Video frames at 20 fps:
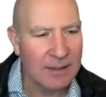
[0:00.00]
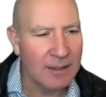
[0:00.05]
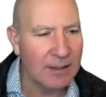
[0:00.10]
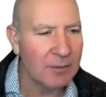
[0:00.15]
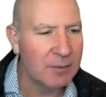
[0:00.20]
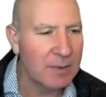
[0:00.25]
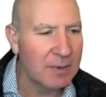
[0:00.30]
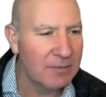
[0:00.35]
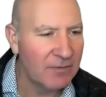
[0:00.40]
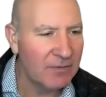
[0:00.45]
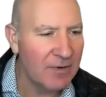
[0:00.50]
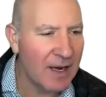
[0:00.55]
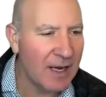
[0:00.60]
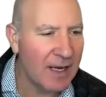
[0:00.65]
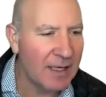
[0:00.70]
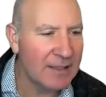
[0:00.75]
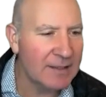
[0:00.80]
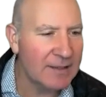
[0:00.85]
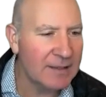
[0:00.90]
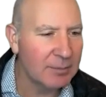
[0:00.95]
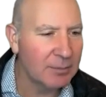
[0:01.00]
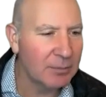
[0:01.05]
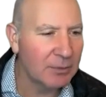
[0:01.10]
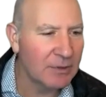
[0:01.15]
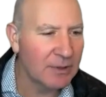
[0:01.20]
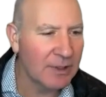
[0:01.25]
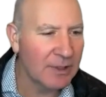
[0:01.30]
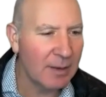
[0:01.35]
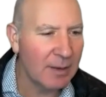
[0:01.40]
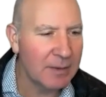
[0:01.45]
it'll be fairly simple
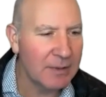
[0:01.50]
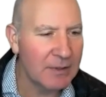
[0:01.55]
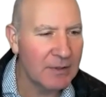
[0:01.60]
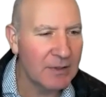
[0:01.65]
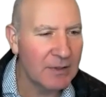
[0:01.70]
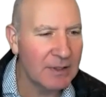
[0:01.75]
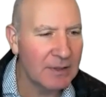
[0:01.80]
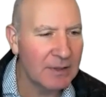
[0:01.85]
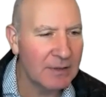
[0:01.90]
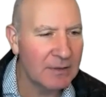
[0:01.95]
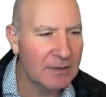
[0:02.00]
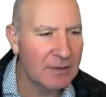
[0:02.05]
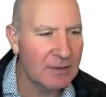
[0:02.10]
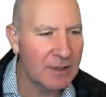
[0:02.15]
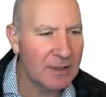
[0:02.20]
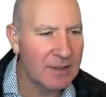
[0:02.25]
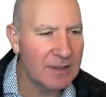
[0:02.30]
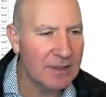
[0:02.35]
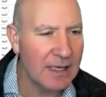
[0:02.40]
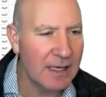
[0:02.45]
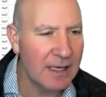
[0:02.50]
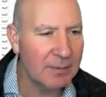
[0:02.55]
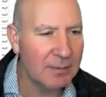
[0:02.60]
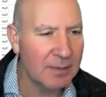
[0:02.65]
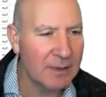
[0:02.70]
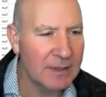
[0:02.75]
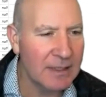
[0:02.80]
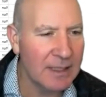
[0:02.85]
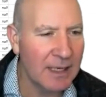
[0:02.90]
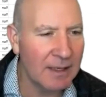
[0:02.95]
to come into this
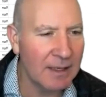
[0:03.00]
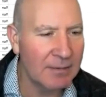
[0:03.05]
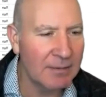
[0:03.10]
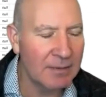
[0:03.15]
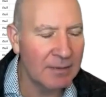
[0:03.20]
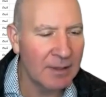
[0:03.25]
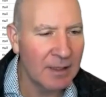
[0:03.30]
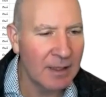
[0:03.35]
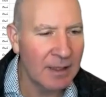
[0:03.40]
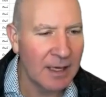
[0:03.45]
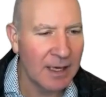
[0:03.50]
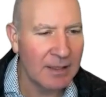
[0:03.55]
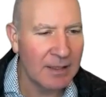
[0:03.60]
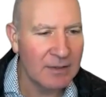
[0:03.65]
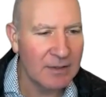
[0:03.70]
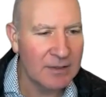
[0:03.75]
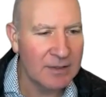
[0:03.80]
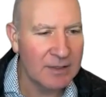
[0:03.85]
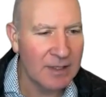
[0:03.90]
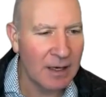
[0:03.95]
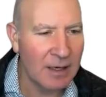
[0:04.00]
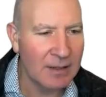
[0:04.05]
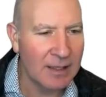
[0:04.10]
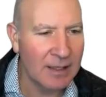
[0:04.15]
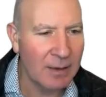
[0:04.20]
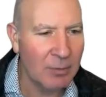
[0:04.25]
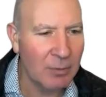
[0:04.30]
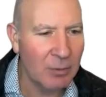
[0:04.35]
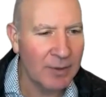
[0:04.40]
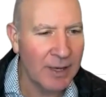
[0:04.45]
element here and just say,
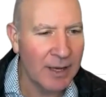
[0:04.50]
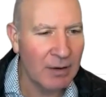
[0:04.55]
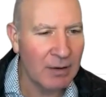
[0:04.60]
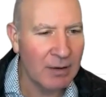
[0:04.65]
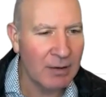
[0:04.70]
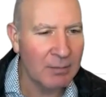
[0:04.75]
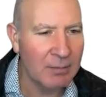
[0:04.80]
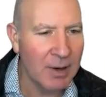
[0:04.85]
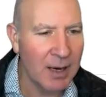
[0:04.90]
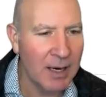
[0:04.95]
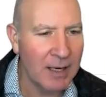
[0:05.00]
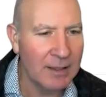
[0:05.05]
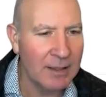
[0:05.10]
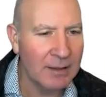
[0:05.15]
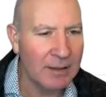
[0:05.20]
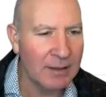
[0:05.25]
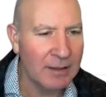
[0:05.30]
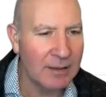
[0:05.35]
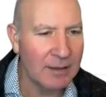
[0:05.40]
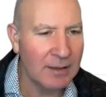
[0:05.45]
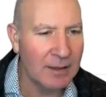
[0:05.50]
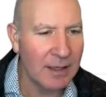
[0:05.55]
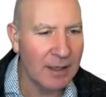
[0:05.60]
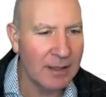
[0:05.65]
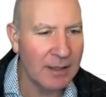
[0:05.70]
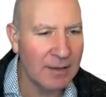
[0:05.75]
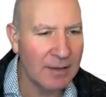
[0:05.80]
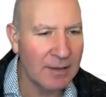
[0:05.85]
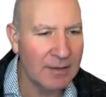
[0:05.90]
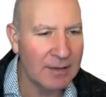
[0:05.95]
okay, we'll now combine
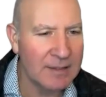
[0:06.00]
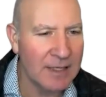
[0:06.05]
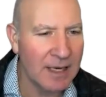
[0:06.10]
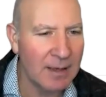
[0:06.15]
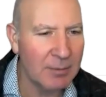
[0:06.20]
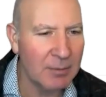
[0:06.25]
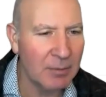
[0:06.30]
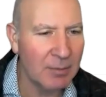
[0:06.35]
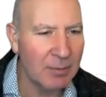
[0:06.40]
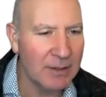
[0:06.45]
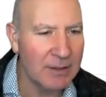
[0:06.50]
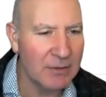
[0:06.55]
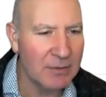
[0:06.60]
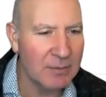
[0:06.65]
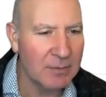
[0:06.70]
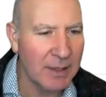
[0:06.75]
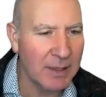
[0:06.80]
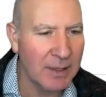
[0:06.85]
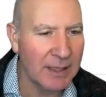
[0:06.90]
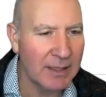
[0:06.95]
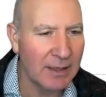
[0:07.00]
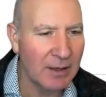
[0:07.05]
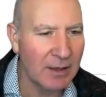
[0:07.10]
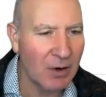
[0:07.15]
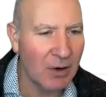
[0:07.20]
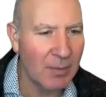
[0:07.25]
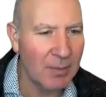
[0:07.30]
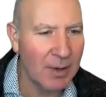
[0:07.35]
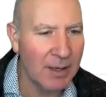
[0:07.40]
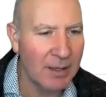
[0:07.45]
another table by just making a
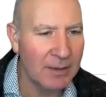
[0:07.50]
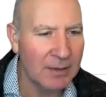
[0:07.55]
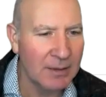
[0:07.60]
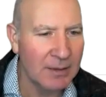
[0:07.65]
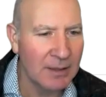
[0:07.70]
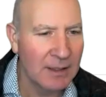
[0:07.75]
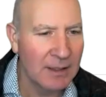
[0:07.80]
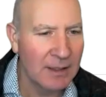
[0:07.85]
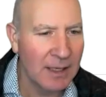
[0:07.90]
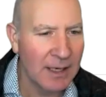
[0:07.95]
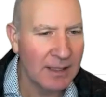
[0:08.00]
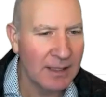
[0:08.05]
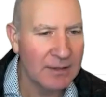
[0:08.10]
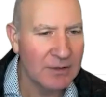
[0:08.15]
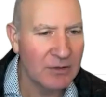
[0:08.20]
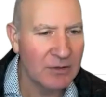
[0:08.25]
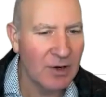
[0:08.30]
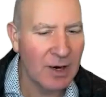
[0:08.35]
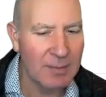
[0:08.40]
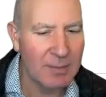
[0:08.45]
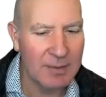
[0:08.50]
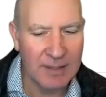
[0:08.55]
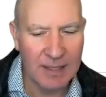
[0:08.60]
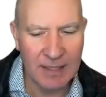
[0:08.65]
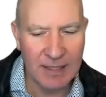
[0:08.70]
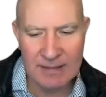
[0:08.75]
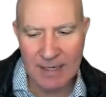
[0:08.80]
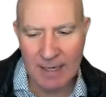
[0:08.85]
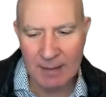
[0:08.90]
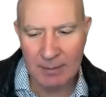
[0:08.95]
comma and describing
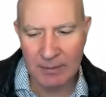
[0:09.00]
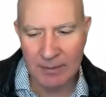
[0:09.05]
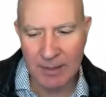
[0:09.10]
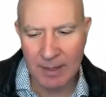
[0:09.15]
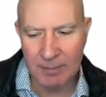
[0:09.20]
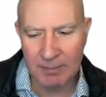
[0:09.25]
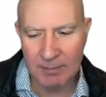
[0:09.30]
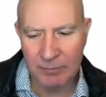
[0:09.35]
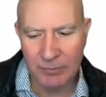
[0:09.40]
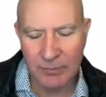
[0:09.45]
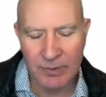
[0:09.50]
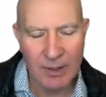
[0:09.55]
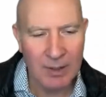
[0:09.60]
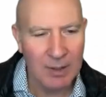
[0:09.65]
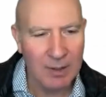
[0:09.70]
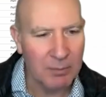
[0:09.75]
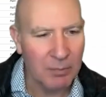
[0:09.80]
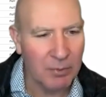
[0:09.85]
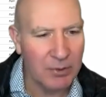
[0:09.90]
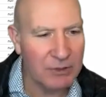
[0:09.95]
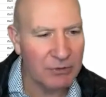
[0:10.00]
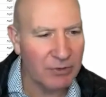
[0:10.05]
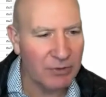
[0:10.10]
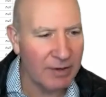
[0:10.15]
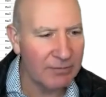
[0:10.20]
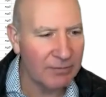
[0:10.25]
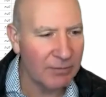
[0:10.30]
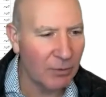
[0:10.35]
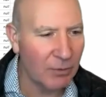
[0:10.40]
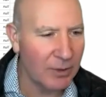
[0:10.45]
that table name. Pretty
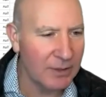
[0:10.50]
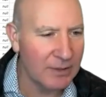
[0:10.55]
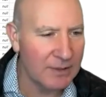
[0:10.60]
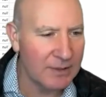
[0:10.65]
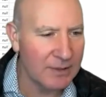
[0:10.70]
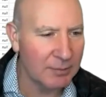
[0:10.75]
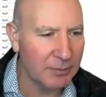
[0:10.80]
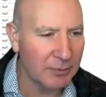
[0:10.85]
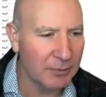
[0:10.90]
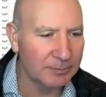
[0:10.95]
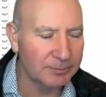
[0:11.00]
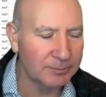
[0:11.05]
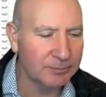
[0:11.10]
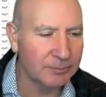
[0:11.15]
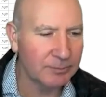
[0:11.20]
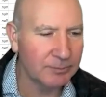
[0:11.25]
straightforward and simple.